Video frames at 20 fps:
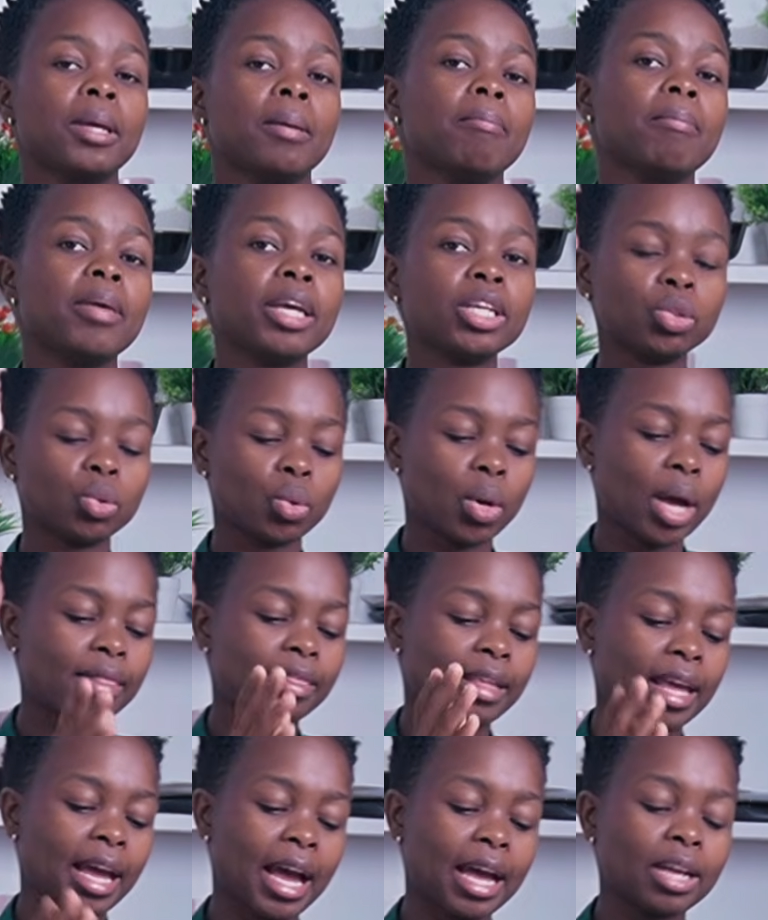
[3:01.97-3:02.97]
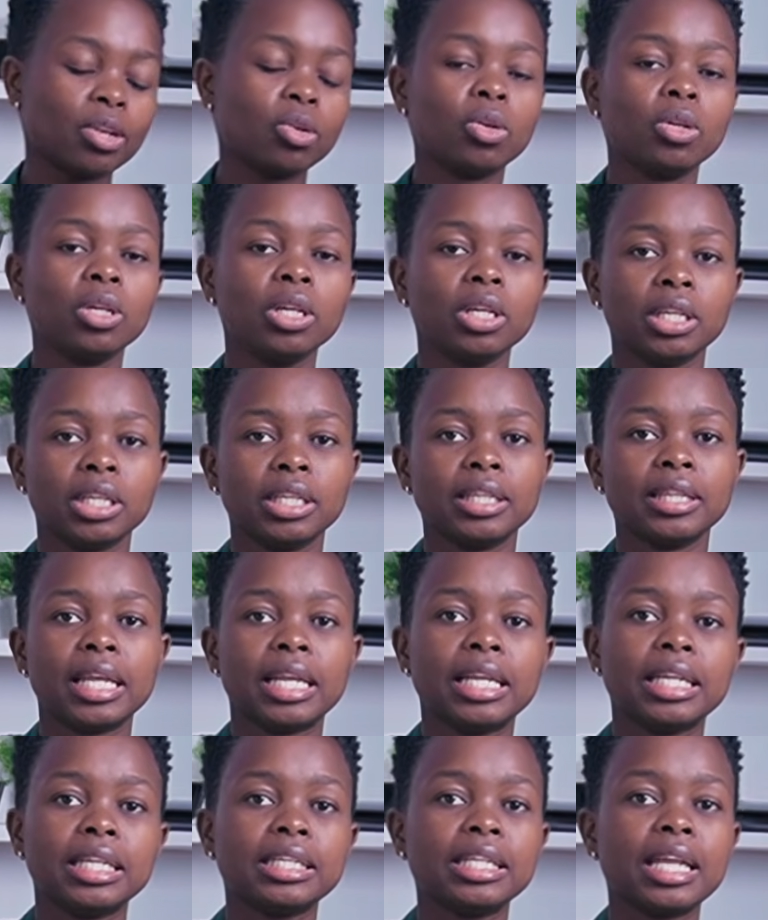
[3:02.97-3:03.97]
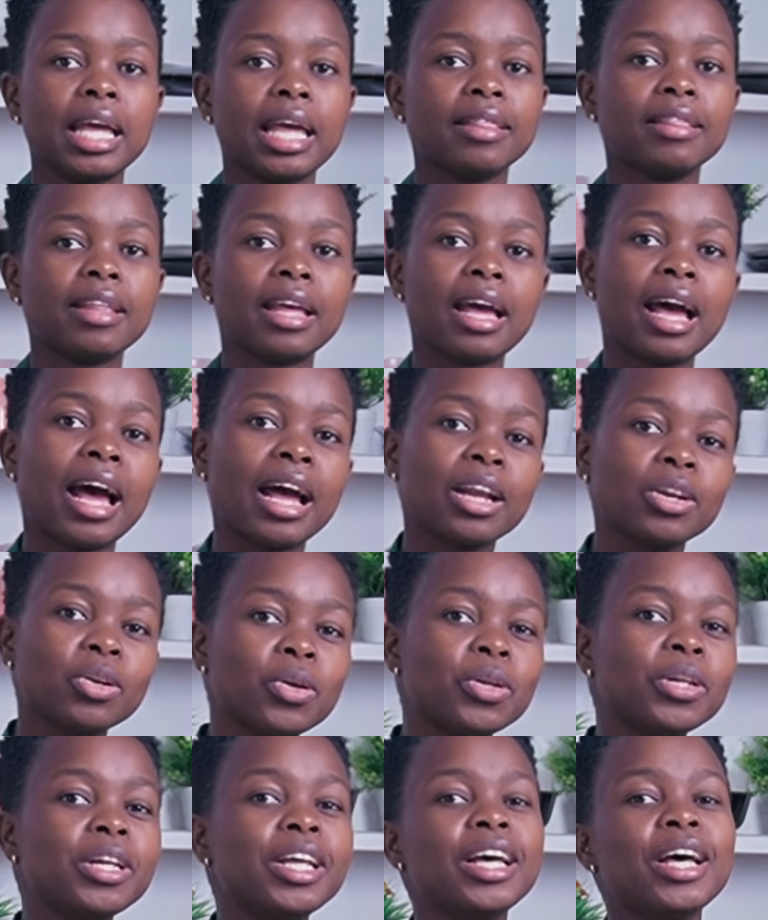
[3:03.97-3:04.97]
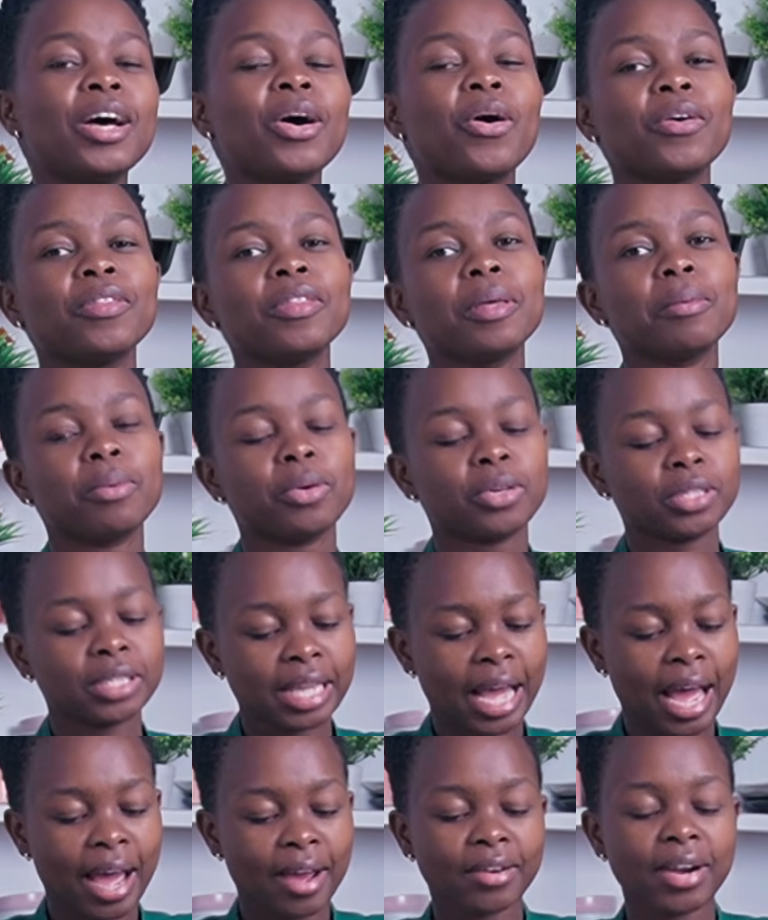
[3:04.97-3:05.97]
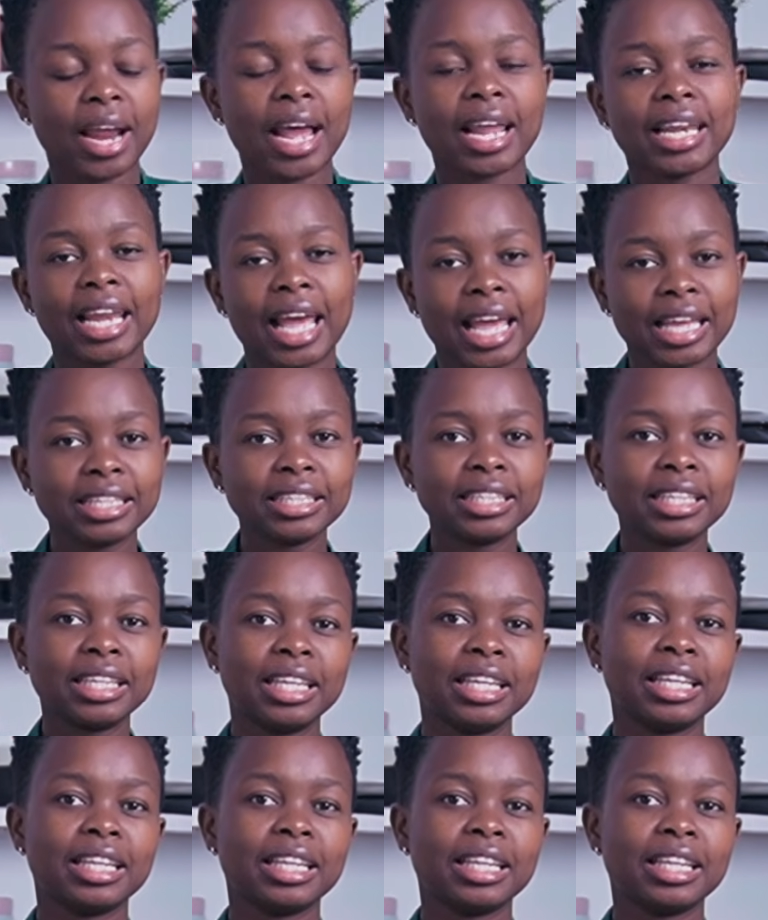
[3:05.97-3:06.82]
Make sure the handle in the lid and the handle on the pot are aligned